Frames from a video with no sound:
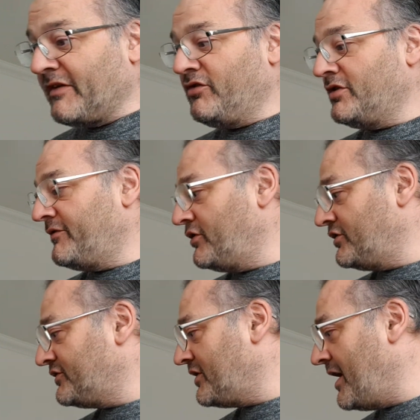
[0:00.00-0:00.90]
for the
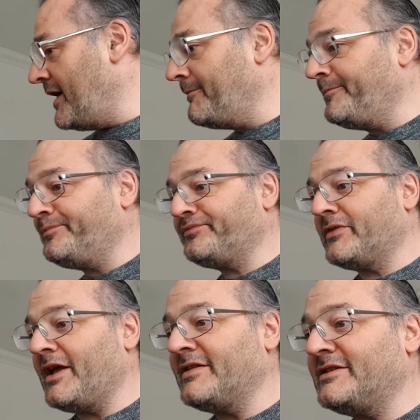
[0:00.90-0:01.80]
first time
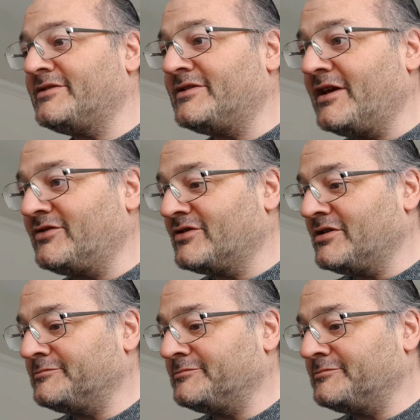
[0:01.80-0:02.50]
at this desk